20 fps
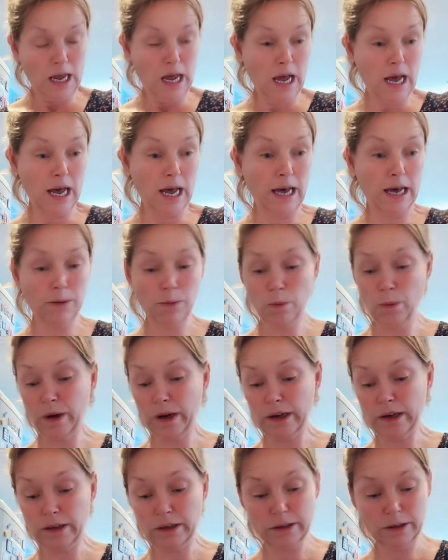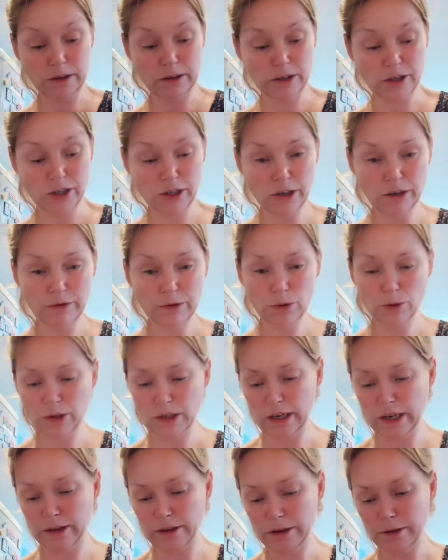And we're going to stir it all
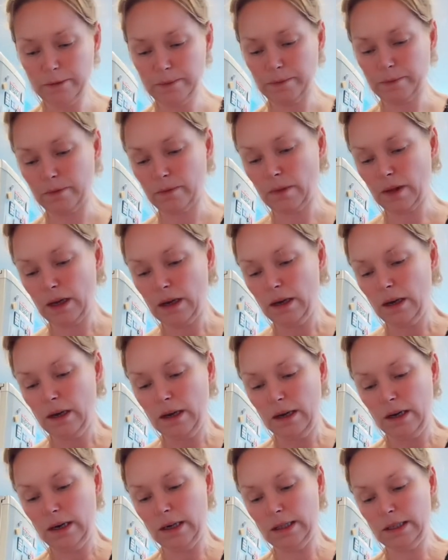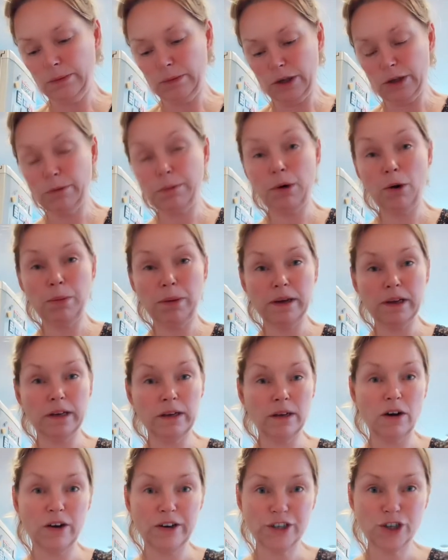together, and then we're going to pop it in
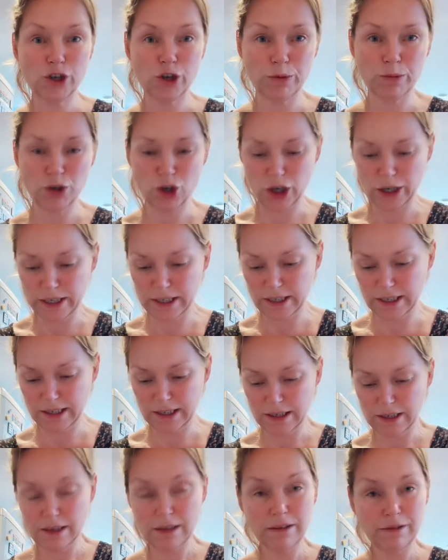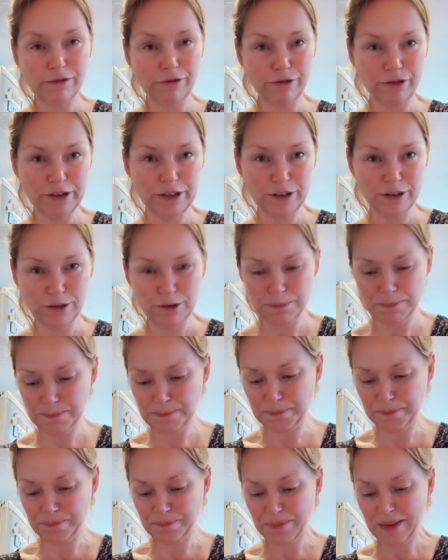ice cube trays, freeze them,
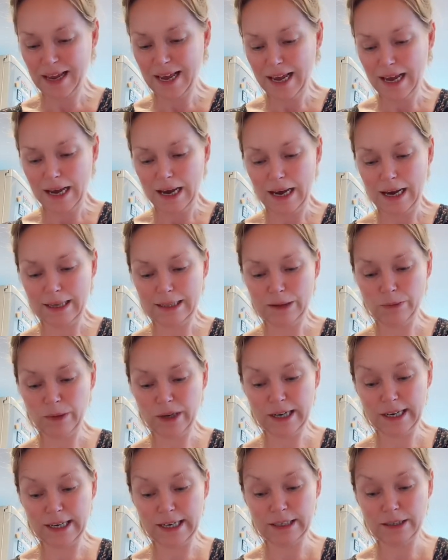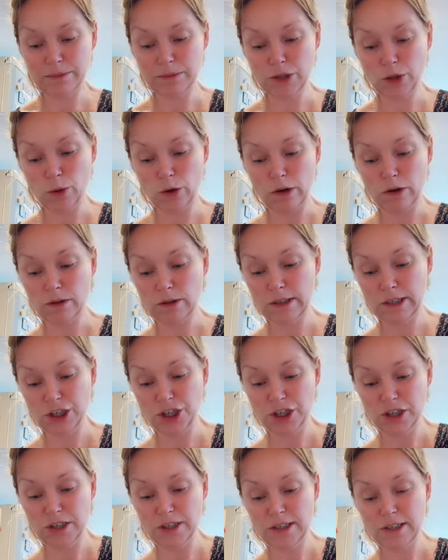and then we can add them to our
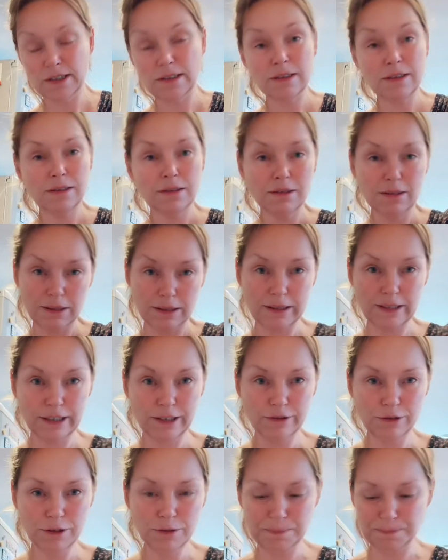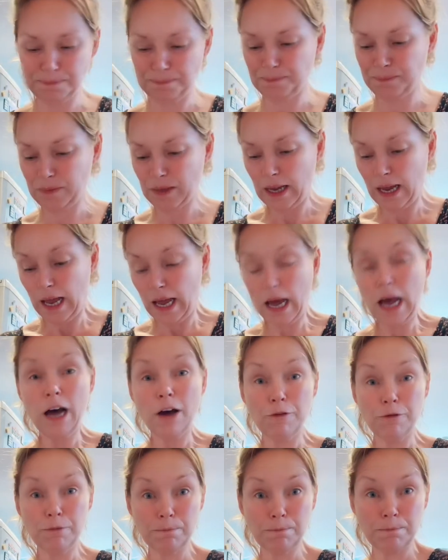dishes later on.
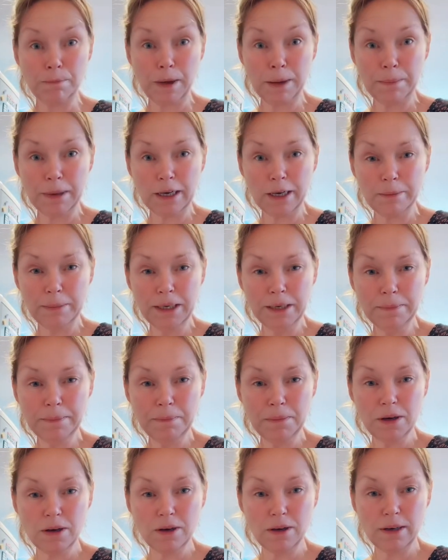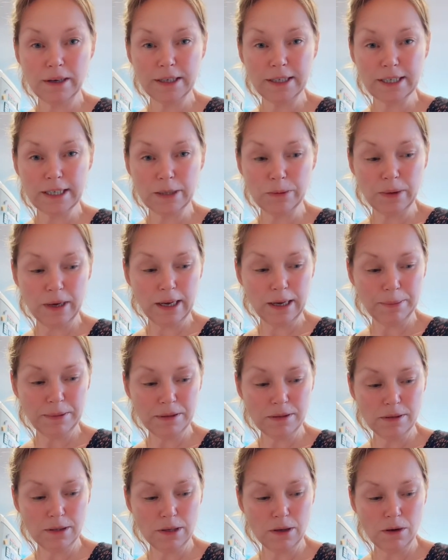Come back in a minute, I'll let you see what
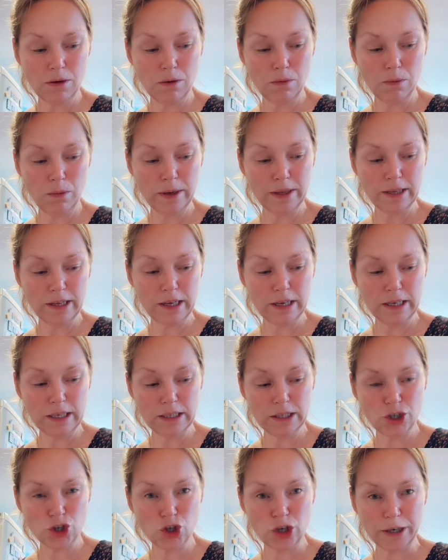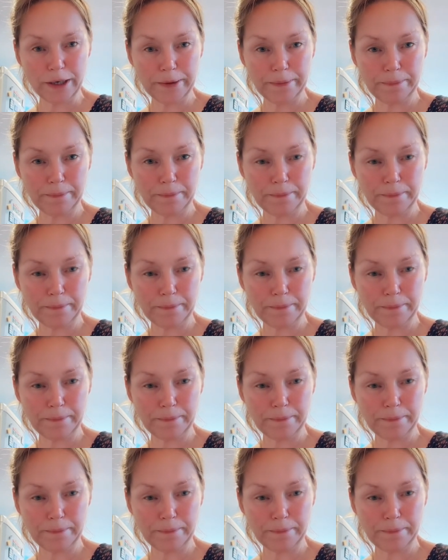happens when they're in the tray.